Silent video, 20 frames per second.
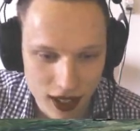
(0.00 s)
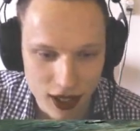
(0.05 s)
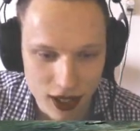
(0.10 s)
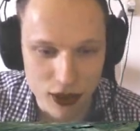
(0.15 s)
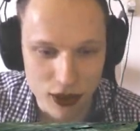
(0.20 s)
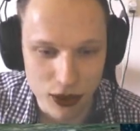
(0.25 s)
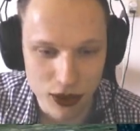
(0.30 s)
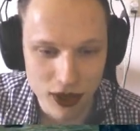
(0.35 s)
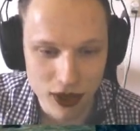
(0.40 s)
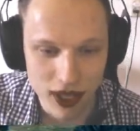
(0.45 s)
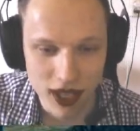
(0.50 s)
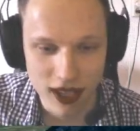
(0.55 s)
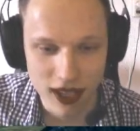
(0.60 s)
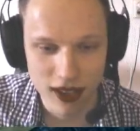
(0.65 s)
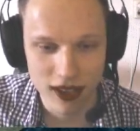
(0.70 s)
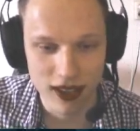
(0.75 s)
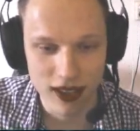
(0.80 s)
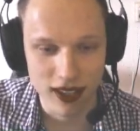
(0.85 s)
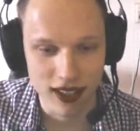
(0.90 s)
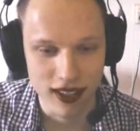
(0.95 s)
Do you like
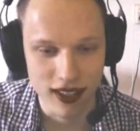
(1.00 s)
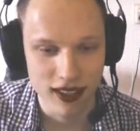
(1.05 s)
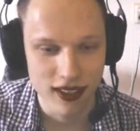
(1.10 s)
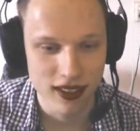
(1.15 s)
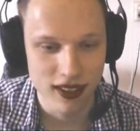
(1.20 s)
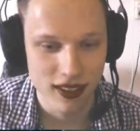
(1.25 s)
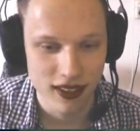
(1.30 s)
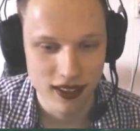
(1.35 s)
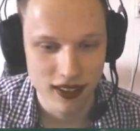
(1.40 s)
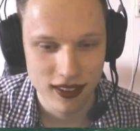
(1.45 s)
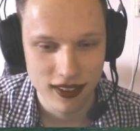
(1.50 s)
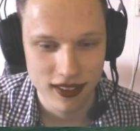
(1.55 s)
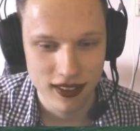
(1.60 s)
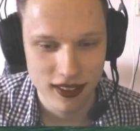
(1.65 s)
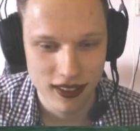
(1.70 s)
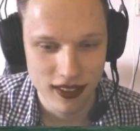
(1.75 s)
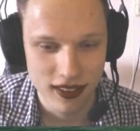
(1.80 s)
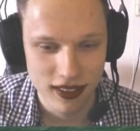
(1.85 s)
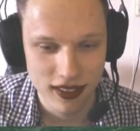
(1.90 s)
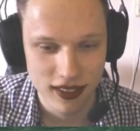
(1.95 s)
arty?
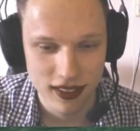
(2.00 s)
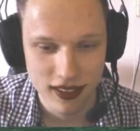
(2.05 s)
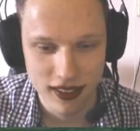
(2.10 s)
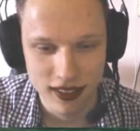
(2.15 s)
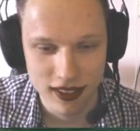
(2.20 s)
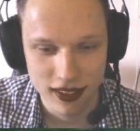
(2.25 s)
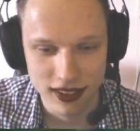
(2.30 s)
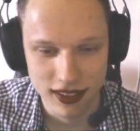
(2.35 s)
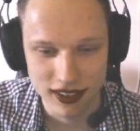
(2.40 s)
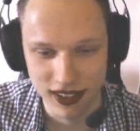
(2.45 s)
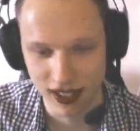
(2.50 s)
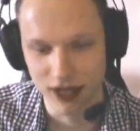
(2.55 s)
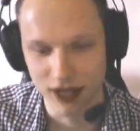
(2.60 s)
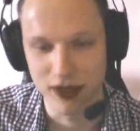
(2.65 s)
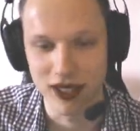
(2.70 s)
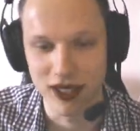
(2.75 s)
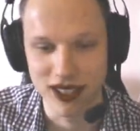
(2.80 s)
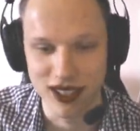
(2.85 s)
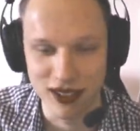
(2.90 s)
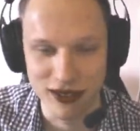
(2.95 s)
Silly
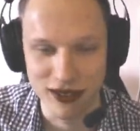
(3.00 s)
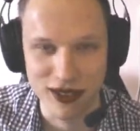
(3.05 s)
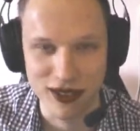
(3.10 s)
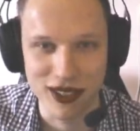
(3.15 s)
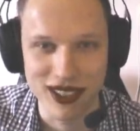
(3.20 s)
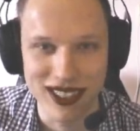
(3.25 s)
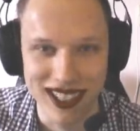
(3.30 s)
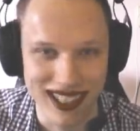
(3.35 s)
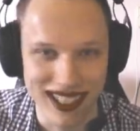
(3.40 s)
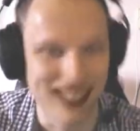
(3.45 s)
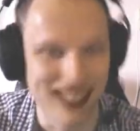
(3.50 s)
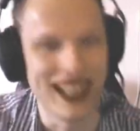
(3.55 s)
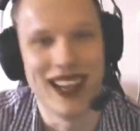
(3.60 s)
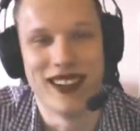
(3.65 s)
question, of course you like, yeah,